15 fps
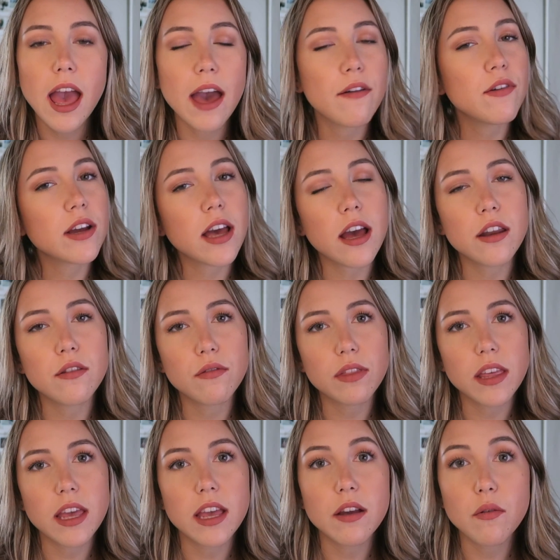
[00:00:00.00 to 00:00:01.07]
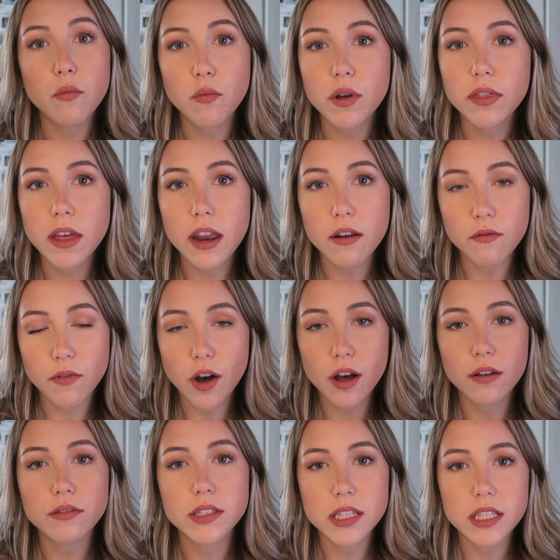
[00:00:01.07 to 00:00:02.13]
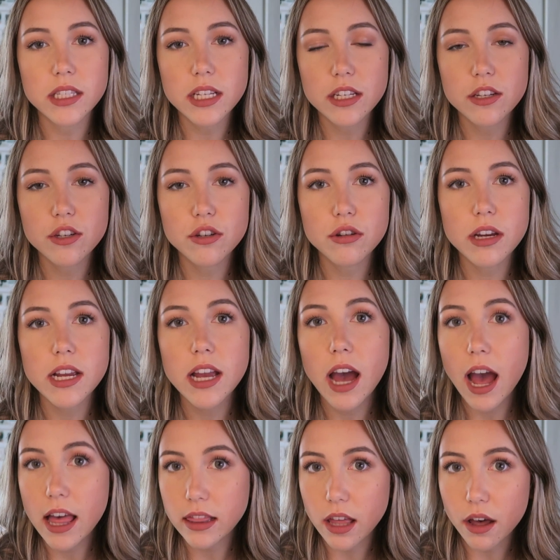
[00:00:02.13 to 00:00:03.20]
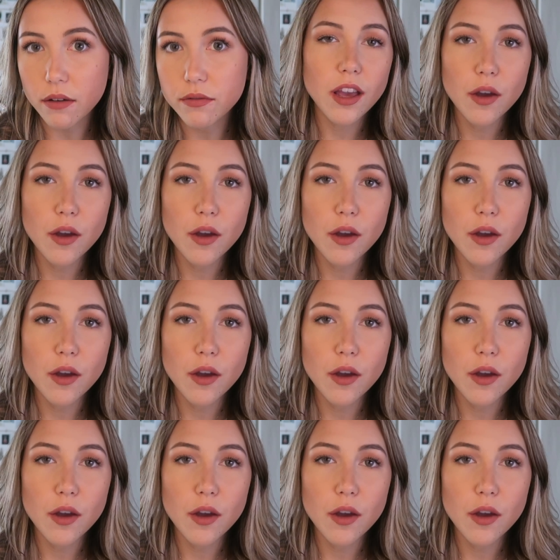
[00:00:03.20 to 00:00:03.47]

every kind of thing that involves this industry, I love.